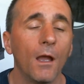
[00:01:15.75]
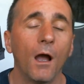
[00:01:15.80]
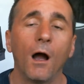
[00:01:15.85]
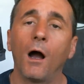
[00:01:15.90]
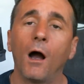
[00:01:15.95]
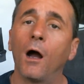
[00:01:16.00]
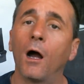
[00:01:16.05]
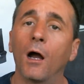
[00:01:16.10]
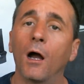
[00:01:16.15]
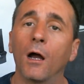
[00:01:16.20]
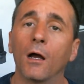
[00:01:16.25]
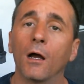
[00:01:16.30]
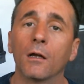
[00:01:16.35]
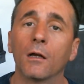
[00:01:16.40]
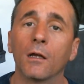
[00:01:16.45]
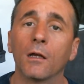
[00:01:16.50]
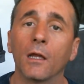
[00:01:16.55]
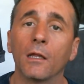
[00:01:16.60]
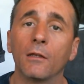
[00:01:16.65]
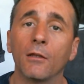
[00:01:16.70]

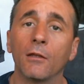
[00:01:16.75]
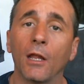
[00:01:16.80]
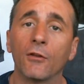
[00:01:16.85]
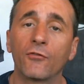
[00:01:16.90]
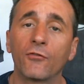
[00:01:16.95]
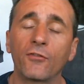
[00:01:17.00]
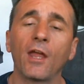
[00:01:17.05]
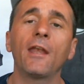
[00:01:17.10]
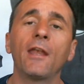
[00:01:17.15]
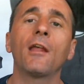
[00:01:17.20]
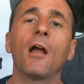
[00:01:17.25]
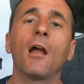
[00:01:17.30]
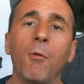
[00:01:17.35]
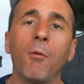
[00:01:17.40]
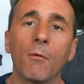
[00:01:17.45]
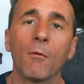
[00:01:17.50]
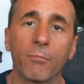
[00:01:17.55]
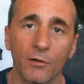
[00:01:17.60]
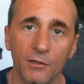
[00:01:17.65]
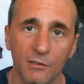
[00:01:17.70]
And standing up
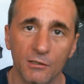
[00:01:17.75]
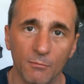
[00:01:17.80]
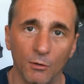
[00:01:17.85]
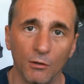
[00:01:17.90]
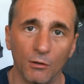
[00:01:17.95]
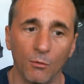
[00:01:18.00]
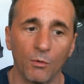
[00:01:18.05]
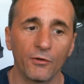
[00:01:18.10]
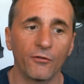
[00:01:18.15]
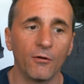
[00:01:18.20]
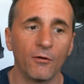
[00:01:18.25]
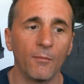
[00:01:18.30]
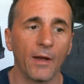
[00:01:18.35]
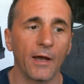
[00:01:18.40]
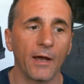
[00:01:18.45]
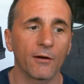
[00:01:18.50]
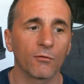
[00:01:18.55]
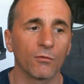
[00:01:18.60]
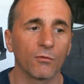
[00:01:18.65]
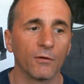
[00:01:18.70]
on principle. It wasn't a
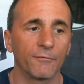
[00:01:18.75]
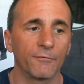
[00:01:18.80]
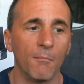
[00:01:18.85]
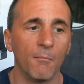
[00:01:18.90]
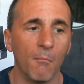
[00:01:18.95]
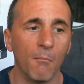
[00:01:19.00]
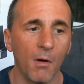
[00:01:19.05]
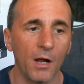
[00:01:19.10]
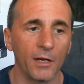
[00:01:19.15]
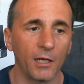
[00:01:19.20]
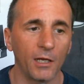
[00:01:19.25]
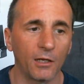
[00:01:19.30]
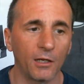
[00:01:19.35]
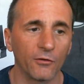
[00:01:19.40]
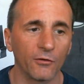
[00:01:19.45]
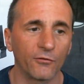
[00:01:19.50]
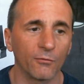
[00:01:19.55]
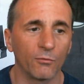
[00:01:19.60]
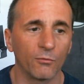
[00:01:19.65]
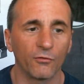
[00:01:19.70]
matter of the money,
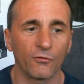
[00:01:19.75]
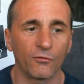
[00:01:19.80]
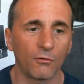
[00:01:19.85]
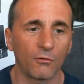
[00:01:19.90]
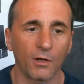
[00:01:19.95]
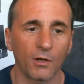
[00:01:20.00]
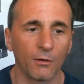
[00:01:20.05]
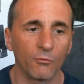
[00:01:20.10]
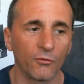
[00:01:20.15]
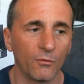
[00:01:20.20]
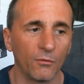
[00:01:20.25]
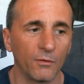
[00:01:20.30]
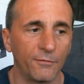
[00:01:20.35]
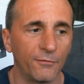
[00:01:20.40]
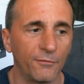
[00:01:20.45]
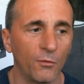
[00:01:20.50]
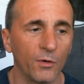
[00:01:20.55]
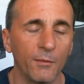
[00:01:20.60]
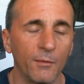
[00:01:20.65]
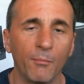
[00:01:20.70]
because looked like it was only
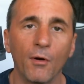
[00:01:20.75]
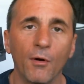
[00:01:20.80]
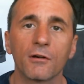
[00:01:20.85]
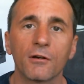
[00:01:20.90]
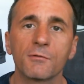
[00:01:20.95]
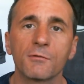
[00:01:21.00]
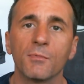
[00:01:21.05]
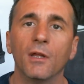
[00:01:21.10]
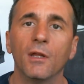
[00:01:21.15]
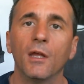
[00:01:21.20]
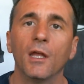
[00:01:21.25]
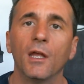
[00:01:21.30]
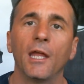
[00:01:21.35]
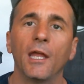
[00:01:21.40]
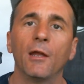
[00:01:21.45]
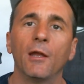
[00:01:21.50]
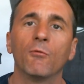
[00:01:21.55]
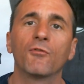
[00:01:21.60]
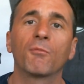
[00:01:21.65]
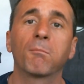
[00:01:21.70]
$40, but
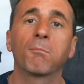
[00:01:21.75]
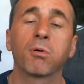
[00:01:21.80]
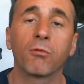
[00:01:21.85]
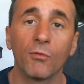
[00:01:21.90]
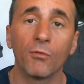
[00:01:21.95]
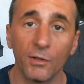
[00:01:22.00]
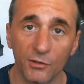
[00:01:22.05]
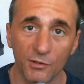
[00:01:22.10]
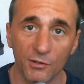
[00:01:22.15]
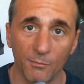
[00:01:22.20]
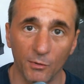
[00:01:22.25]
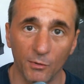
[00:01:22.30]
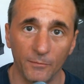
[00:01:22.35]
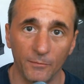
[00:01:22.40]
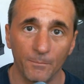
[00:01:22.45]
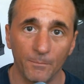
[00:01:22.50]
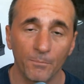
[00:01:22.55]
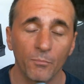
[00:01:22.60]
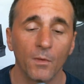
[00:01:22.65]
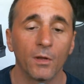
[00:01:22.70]
it was principle.
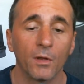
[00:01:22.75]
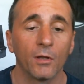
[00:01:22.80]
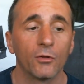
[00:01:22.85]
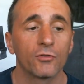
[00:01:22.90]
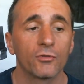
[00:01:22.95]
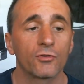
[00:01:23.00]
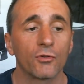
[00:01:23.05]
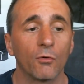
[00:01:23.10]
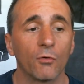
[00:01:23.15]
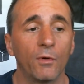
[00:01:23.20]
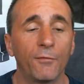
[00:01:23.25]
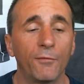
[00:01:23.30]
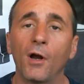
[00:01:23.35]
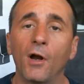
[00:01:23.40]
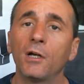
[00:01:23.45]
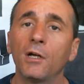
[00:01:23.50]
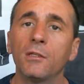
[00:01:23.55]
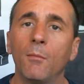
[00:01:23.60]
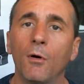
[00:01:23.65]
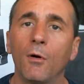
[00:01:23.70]
So he
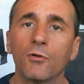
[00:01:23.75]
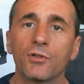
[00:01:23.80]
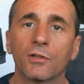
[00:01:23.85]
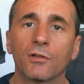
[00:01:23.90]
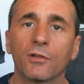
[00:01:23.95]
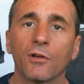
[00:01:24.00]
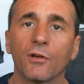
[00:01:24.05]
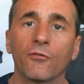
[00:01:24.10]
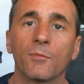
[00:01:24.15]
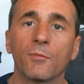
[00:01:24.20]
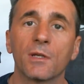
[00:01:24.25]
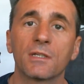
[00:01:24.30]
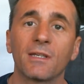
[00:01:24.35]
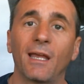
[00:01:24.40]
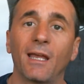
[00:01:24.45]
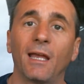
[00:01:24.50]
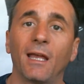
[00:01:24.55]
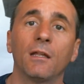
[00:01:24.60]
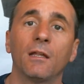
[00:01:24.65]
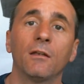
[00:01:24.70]
filed the motion to dismiss
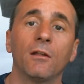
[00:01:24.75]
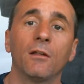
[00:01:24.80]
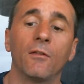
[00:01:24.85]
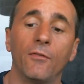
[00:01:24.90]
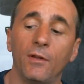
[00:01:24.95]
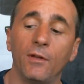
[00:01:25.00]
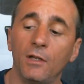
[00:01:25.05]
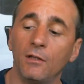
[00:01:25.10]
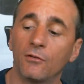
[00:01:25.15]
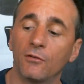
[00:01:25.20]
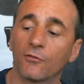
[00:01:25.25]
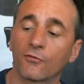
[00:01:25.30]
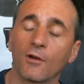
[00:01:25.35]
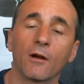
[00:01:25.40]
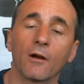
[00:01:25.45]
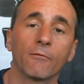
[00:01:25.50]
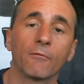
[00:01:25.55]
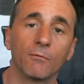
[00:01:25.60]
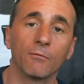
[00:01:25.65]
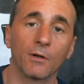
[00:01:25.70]
and the
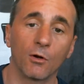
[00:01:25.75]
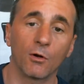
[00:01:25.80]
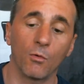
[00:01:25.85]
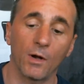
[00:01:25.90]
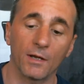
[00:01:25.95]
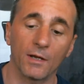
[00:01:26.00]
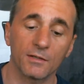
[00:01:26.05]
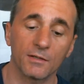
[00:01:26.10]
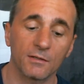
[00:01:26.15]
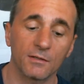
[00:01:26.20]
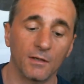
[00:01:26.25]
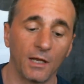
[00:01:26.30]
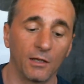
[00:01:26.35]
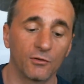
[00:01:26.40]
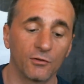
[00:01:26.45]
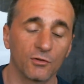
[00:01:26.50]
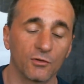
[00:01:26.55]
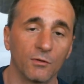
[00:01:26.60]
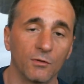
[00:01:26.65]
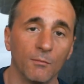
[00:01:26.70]
discovery request. And
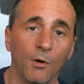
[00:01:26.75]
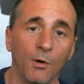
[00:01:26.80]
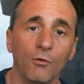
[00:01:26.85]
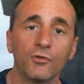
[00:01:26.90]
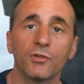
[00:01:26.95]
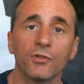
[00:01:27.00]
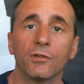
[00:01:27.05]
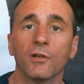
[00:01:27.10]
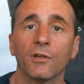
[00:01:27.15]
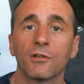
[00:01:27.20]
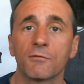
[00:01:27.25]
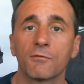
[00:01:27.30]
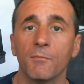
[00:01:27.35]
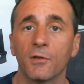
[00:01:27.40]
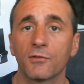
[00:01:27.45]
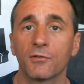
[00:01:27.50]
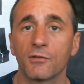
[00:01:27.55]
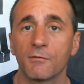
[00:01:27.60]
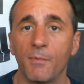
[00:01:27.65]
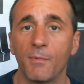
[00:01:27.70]
so the motion to
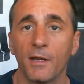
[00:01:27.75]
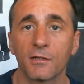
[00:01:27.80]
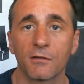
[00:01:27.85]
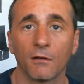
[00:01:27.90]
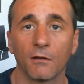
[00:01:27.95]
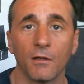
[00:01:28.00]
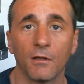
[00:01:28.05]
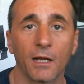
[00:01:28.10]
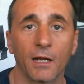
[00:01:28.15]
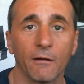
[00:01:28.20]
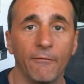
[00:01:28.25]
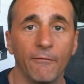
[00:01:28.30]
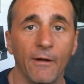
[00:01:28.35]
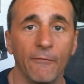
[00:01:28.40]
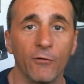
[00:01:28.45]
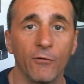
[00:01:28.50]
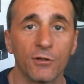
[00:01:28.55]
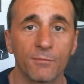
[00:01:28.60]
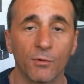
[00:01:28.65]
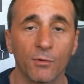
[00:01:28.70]
dismiss is based on lack of
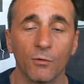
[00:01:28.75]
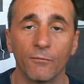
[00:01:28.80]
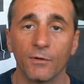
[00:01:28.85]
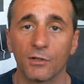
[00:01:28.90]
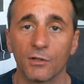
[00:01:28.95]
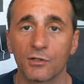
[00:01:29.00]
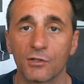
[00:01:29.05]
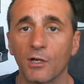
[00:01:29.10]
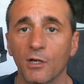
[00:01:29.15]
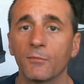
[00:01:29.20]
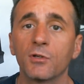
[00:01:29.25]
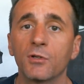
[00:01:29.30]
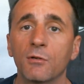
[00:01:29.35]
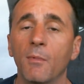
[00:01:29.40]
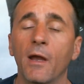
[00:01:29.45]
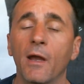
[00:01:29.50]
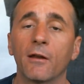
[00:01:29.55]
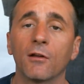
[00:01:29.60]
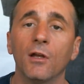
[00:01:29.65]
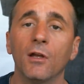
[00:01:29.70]
evidence proving subject
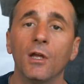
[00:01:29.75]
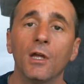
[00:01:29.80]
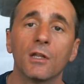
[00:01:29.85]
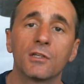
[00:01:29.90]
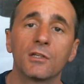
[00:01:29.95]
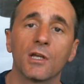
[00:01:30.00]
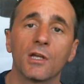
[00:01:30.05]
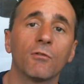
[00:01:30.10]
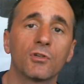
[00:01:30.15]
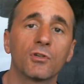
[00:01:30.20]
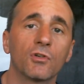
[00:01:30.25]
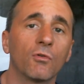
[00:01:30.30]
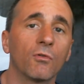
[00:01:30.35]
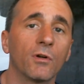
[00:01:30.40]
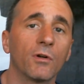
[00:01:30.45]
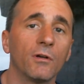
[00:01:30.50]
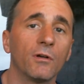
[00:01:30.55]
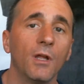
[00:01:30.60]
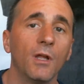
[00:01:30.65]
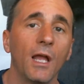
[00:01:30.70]
matter,
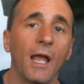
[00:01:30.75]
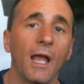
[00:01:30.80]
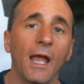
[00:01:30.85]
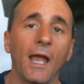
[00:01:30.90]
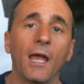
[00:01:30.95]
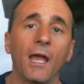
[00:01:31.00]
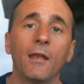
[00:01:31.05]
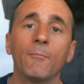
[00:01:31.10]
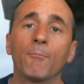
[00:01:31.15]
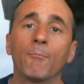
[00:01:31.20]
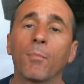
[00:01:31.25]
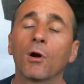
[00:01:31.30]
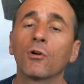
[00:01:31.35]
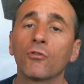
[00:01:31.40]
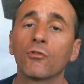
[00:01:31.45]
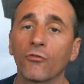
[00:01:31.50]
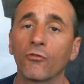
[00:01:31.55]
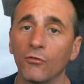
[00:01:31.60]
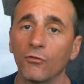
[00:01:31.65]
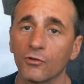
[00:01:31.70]
territorial, and
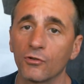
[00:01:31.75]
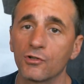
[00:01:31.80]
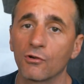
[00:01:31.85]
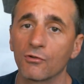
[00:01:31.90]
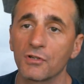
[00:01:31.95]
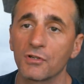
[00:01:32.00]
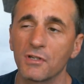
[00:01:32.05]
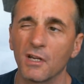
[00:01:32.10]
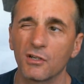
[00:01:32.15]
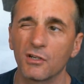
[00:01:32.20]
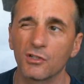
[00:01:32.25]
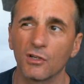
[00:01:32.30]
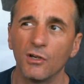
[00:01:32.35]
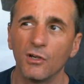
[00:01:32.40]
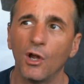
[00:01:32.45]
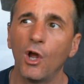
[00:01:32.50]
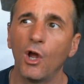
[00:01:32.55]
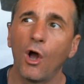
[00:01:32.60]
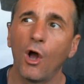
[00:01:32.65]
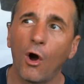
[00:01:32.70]
personal jurisdiction,
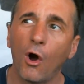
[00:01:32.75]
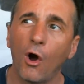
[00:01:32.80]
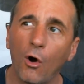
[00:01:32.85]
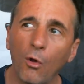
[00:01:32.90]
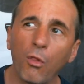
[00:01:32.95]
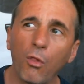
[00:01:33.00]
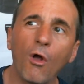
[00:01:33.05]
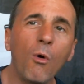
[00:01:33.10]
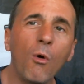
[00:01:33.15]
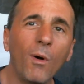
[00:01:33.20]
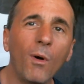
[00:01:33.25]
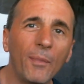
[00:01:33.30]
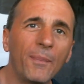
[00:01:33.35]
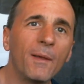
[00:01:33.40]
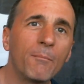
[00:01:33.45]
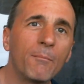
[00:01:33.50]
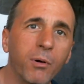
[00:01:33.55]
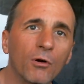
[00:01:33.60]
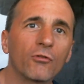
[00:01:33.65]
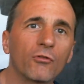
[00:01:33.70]
although I
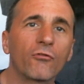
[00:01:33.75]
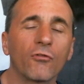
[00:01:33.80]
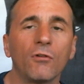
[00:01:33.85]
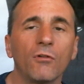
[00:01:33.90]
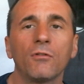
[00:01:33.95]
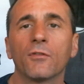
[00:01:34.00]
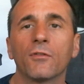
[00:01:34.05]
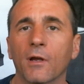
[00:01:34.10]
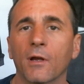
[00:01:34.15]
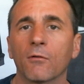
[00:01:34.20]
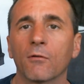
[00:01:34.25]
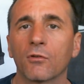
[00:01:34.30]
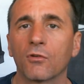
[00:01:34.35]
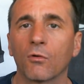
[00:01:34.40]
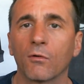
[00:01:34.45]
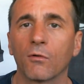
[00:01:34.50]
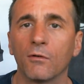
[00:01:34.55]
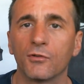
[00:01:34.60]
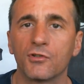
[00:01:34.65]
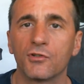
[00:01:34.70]
think personal and
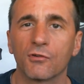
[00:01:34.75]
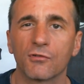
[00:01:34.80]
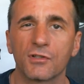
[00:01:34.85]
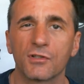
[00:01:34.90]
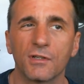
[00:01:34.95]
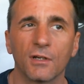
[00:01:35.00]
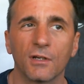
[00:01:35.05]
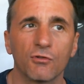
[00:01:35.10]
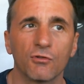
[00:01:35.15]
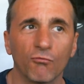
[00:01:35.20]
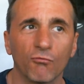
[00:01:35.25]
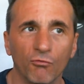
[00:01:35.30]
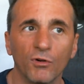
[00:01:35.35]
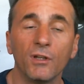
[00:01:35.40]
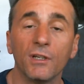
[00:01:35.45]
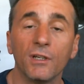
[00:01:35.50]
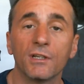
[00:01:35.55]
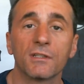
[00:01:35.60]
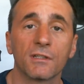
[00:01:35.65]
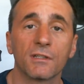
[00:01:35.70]
territorial jurisdiction
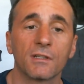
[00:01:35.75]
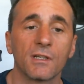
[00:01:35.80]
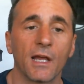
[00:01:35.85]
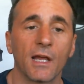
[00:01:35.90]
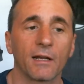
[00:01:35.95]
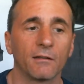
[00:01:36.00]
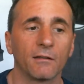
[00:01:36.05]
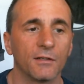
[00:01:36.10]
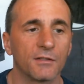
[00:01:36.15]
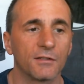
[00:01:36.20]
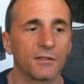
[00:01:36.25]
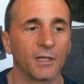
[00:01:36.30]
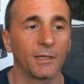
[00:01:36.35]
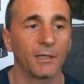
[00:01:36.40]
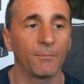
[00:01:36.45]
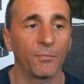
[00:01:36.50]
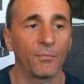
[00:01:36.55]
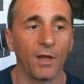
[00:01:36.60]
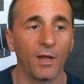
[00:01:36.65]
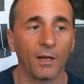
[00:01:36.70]
really is exactly the same
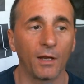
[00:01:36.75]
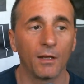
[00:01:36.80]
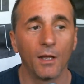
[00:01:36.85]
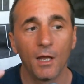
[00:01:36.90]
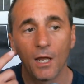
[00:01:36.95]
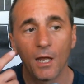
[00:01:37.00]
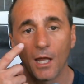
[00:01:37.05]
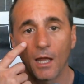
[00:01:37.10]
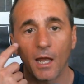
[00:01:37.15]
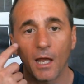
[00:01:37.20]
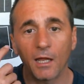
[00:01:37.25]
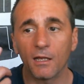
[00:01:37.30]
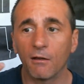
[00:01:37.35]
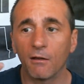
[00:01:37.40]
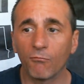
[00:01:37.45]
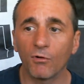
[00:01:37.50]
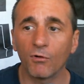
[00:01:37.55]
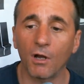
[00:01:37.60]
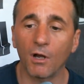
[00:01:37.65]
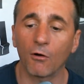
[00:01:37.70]
thing.
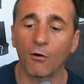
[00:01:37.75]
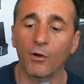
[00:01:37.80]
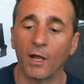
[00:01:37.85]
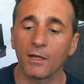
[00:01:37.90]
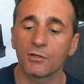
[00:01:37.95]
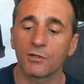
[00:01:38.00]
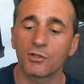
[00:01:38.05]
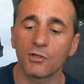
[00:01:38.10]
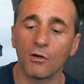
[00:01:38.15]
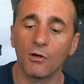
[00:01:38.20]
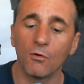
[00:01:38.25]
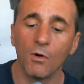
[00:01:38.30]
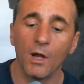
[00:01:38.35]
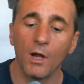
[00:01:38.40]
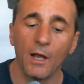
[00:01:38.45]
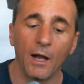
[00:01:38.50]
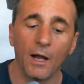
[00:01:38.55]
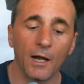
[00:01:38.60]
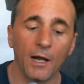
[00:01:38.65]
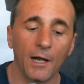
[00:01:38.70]
So
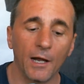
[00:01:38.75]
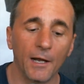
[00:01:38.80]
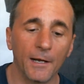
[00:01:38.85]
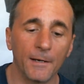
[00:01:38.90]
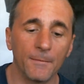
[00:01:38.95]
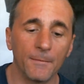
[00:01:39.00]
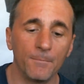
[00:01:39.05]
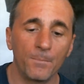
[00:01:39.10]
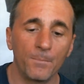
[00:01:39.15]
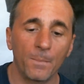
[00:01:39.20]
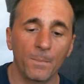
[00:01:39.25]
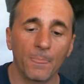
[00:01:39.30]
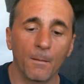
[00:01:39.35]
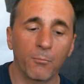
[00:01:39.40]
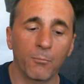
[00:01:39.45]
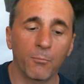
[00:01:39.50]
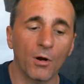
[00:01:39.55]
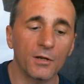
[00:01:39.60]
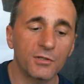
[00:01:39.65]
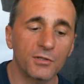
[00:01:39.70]
the
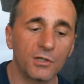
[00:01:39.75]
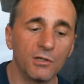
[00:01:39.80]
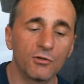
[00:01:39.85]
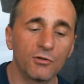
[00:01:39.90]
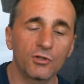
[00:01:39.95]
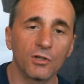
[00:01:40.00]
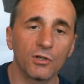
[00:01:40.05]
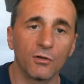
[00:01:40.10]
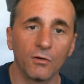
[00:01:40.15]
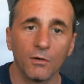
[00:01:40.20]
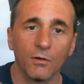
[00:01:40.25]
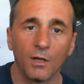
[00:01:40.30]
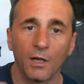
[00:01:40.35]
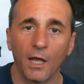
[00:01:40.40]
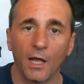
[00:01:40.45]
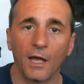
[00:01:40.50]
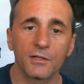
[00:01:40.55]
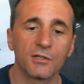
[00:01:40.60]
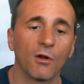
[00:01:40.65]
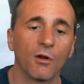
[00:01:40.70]
prosecution
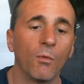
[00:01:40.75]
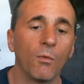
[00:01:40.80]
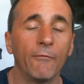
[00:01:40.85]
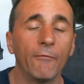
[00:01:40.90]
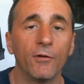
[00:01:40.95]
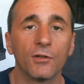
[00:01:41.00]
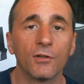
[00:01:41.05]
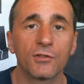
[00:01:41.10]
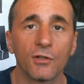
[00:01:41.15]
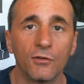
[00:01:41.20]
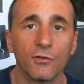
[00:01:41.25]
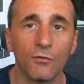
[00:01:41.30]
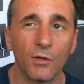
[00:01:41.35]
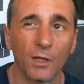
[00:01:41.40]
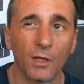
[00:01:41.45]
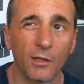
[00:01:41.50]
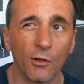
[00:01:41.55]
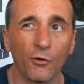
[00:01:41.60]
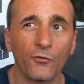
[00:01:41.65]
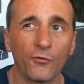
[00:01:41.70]
has no evidence to do that.
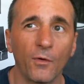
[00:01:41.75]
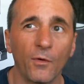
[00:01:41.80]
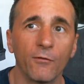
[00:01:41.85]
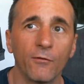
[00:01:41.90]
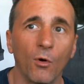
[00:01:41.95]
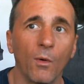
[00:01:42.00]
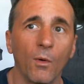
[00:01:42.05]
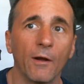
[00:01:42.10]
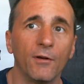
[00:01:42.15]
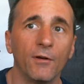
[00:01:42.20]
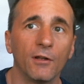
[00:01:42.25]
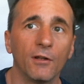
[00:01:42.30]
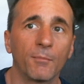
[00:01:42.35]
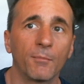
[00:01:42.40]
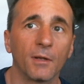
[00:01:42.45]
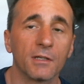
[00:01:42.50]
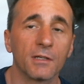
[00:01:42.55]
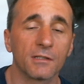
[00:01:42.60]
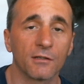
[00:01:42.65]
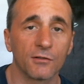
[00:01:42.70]
They also have no evidence
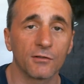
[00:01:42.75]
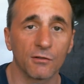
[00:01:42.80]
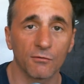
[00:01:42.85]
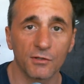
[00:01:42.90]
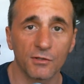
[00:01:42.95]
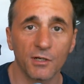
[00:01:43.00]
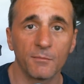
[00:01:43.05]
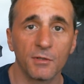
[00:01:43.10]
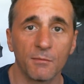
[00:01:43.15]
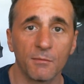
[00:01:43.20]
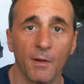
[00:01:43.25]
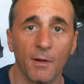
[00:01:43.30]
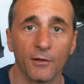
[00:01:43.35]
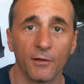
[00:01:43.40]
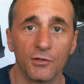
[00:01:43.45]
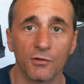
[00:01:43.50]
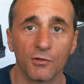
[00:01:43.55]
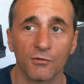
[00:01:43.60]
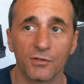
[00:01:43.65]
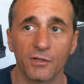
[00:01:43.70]
because there's no subject matter
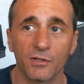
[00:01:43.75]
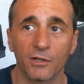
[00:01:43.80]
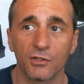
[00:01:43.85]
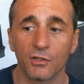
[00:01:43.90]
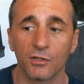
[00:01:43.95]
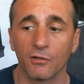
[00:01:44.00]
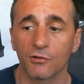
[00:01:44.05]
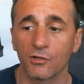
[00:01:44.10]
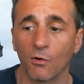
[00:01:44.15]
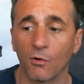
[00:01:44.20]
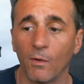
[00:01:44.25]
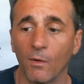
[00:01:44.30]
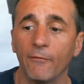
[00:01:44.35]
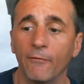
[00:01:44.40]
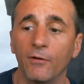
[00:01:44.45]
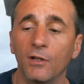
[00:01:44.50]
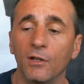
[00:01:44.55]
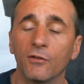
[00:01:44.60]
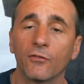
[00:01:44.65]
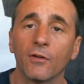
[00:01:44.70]
jurisdiction. There's no
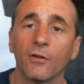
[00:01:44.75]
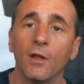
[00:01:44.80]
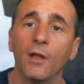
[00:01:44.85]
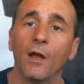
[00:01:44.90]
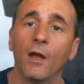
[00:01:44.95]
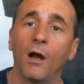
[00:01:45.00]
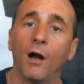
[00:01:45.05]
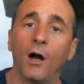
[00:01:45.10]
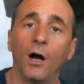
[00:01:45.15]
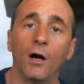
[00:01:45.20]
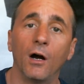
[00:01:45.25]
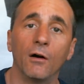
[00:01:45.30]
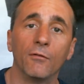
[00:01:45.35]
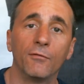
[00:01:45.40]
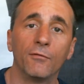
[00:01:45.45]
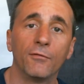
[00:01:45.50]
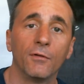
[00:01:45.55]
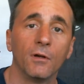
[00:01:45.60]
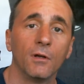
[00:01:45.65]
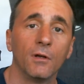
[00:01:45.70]
evidence
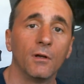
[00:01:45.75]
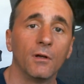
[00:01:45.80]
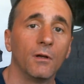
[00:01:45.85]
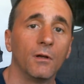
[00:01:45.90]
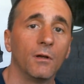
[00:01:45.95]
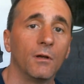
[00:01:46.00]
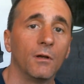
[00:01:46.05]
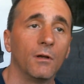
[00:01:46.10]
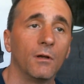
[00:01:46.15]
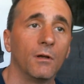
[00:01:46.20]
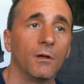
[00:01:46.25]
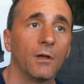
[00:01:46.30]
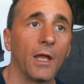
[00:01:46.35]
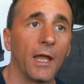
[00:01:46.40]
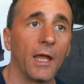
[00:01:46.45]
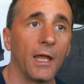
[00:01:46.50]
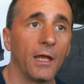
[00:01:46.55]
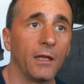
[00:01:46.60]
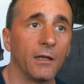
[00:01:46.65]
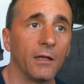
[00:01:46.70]
of
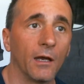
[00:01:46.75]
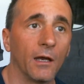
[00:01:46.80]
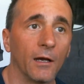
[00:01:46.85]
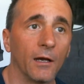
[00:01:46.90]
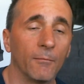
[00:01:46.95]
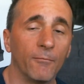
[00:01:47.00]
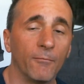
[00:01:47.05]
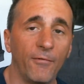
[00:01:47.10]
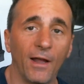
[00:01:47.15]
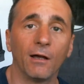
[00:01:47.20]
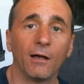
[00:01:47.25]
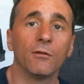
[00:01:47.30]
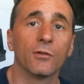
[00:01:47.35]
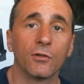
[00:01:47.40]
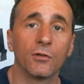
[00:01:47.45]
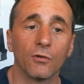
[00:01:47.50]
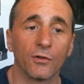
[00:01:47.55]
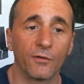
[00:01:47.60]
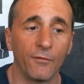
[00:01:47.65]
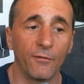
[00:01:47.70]
a valid
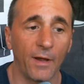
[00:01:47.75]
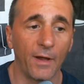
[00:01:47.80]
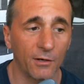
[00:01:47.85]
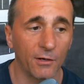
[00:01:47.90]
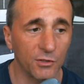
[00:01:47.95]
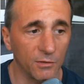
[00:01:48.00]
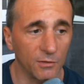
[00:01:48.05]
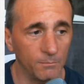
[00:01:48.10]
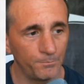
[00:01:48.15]
cause of action.